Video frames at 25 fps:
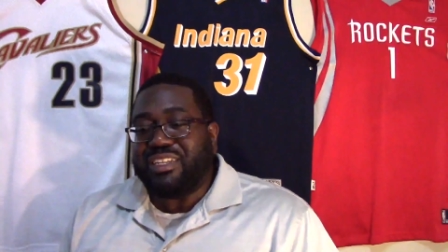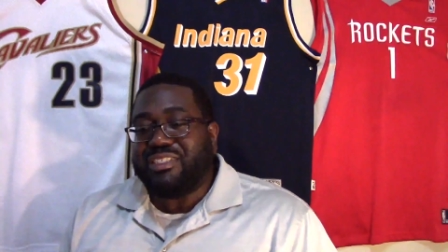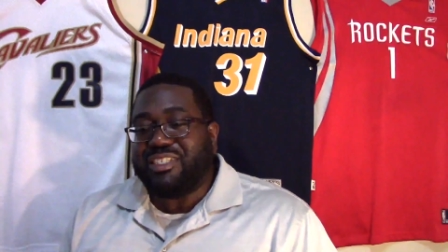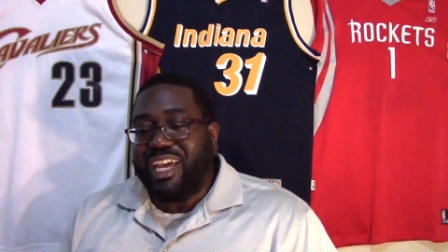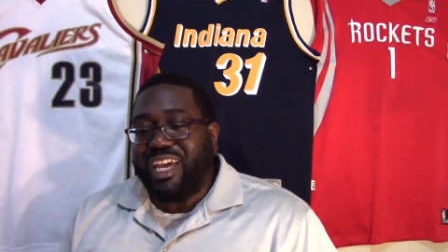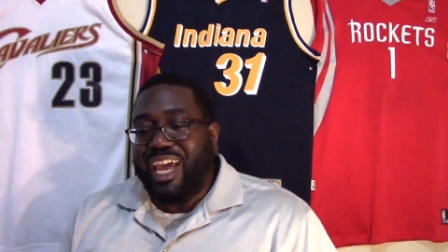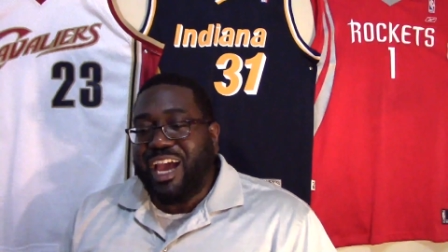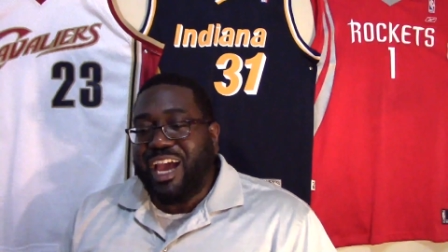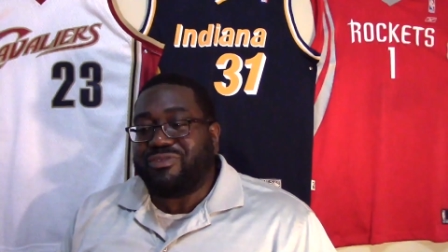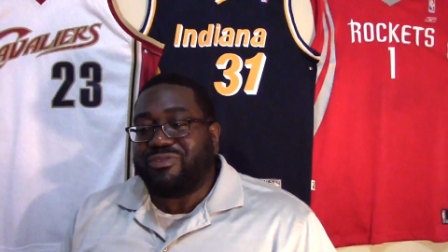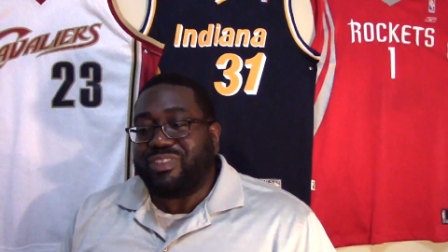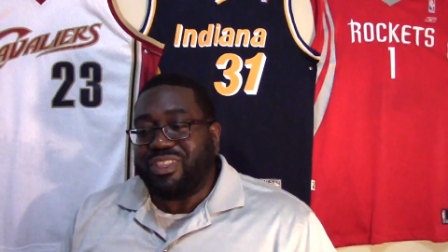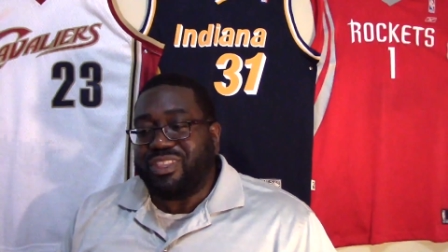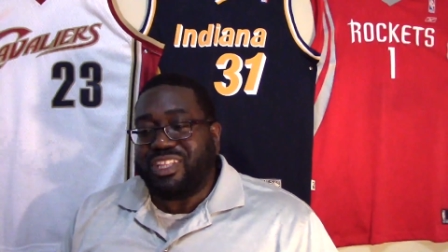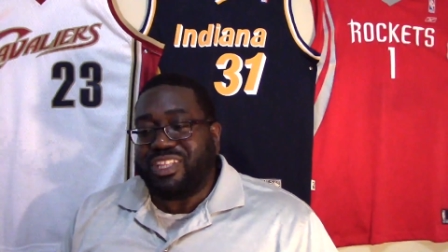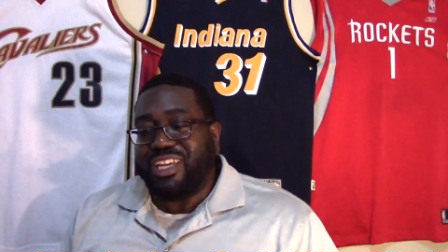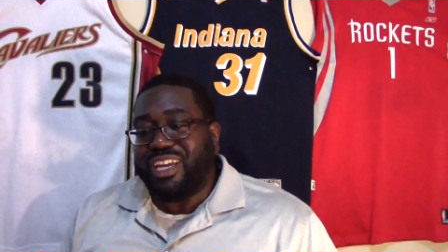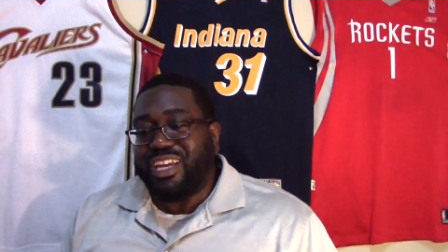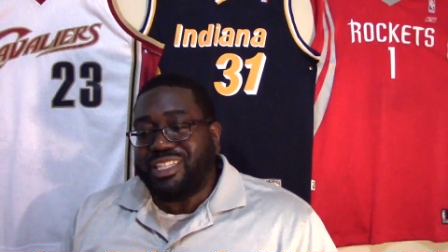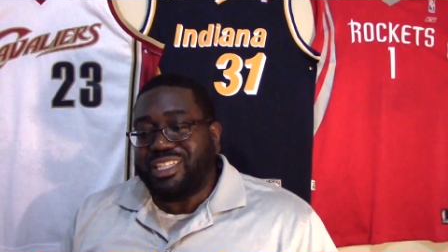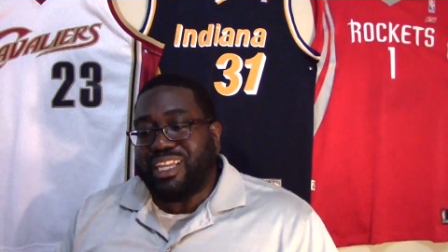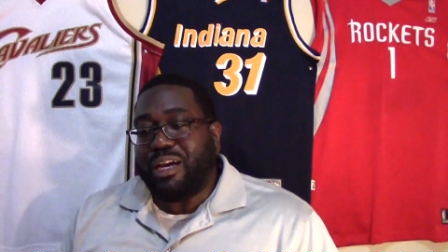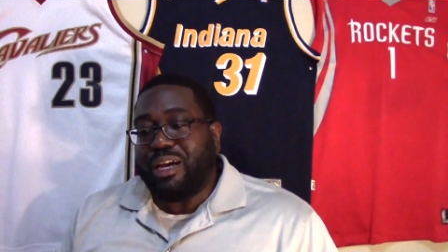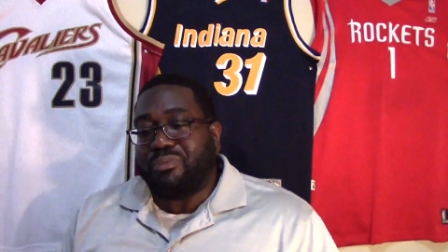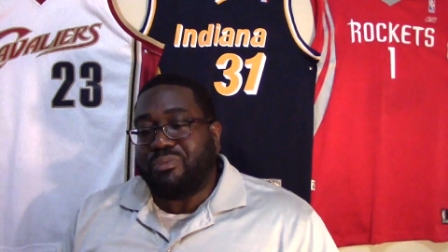to have to
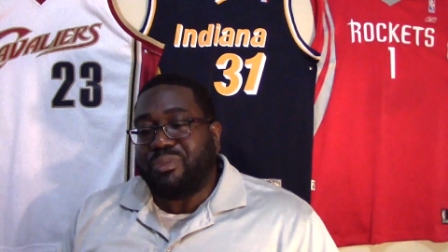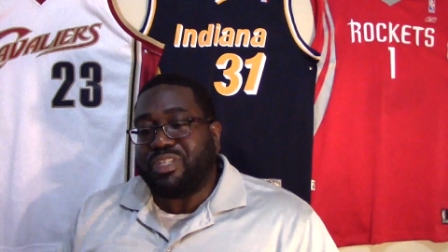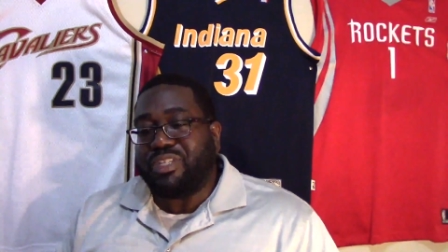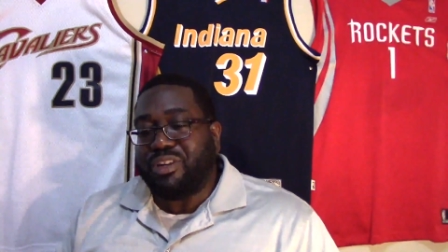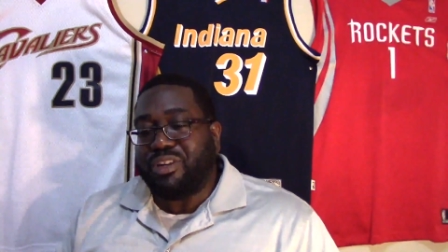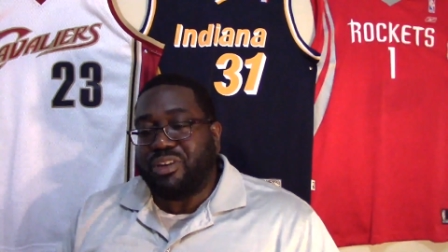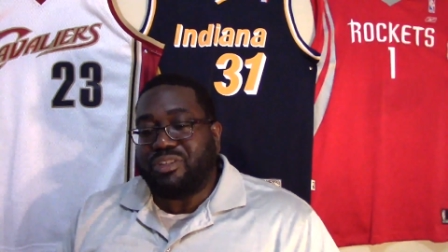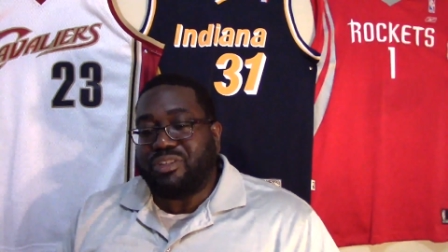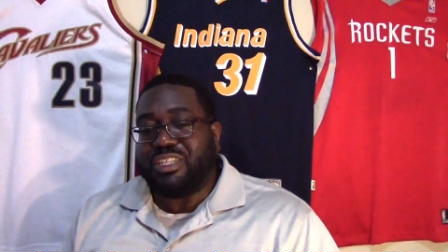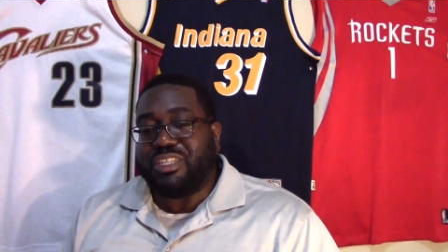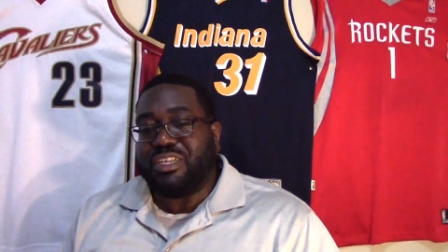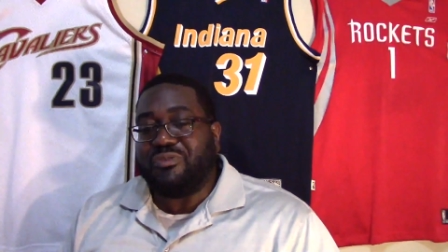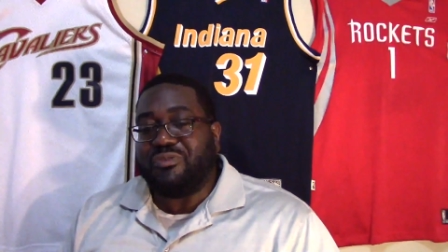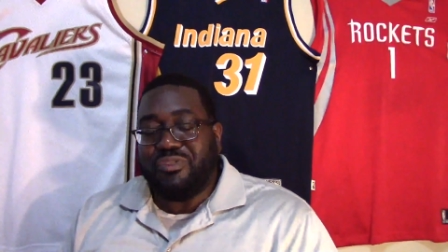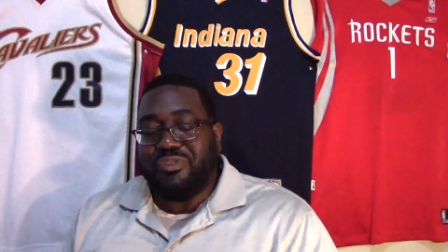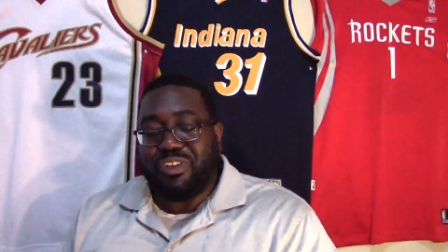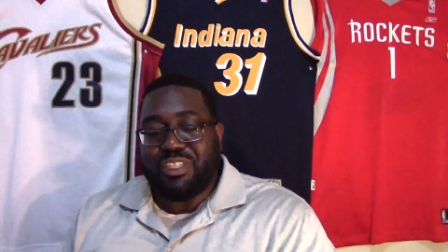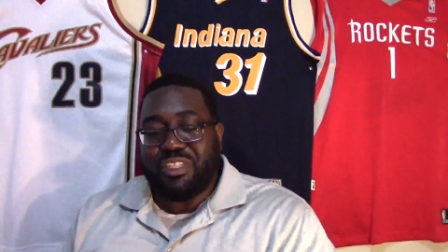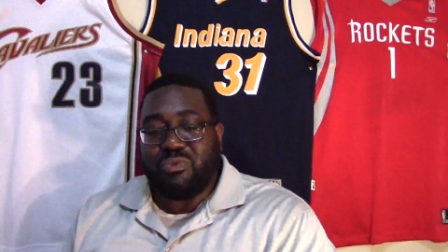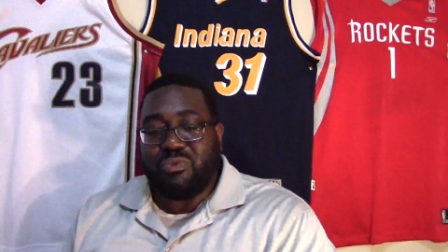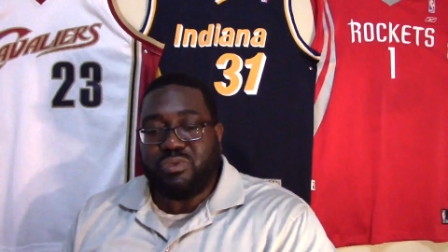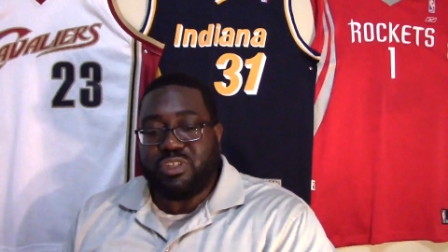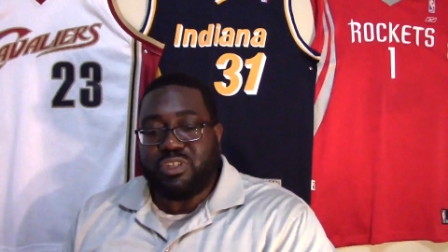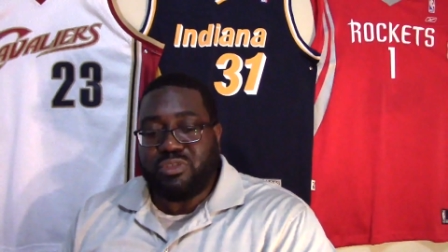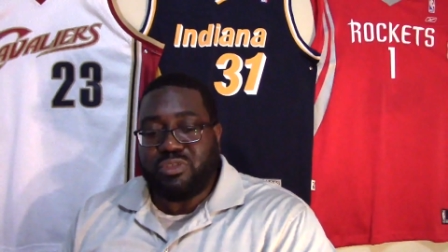think that much on
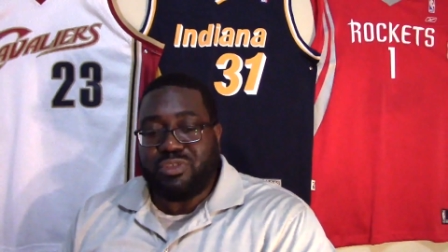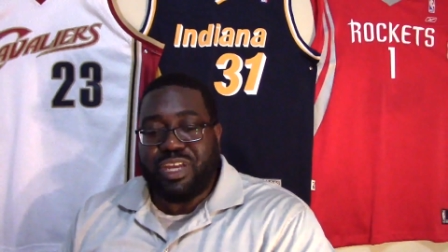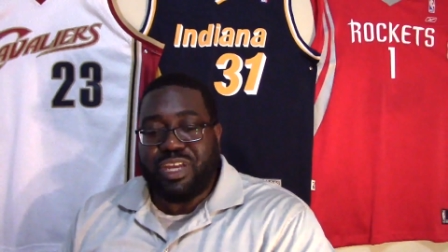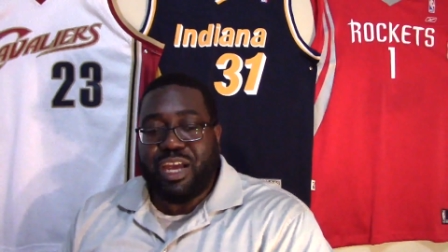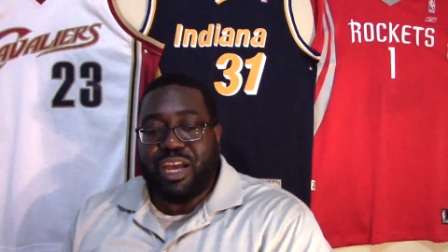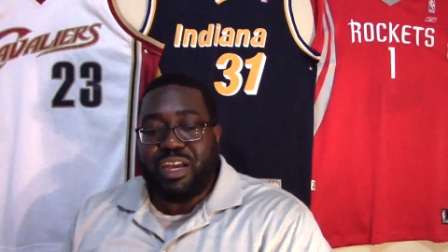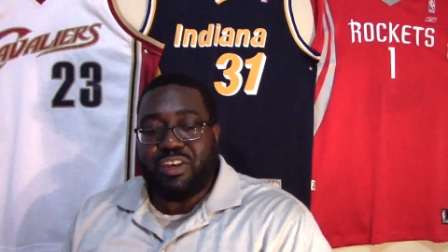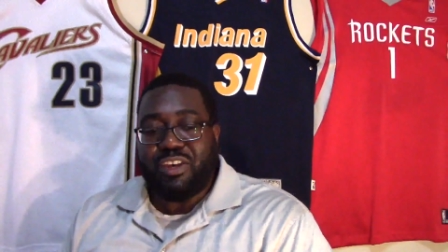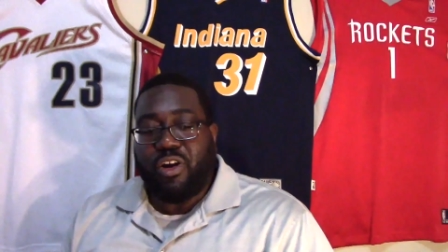defense when you're not